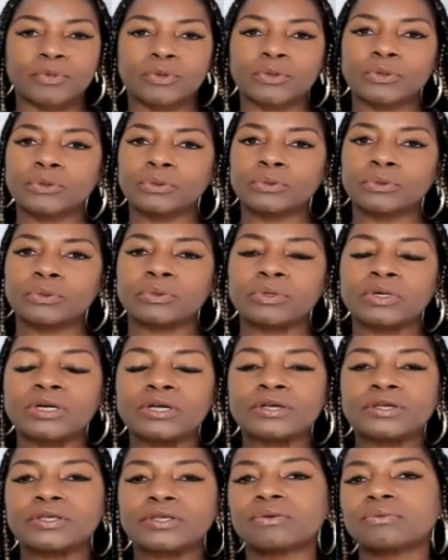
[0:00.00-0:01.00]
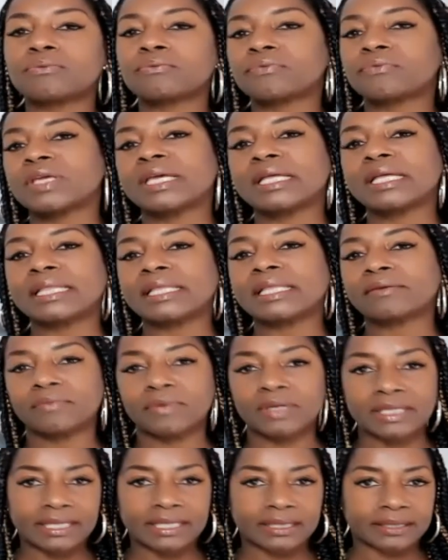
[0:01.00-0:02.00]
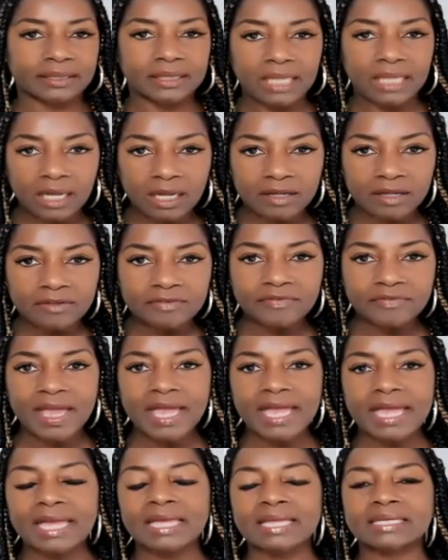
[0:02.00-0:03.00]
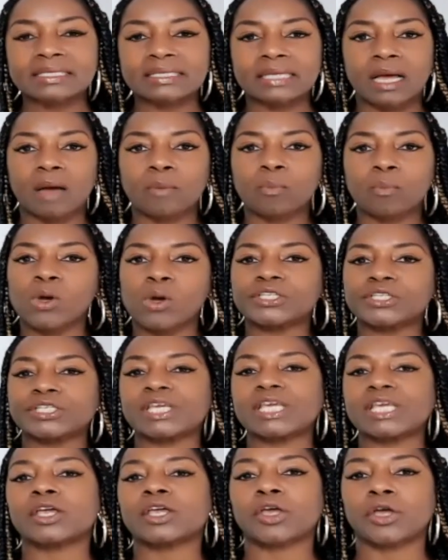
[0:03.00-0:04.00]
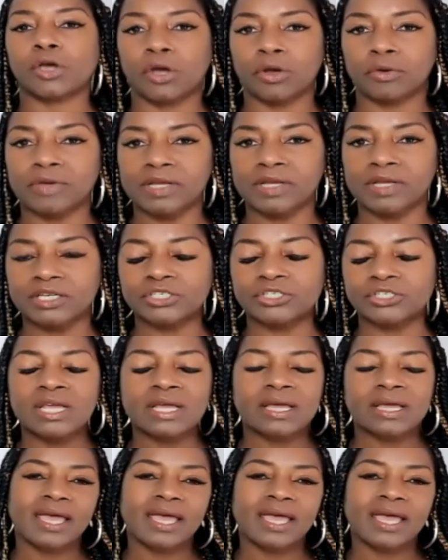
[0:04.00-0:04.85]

who you really really love and want to encourage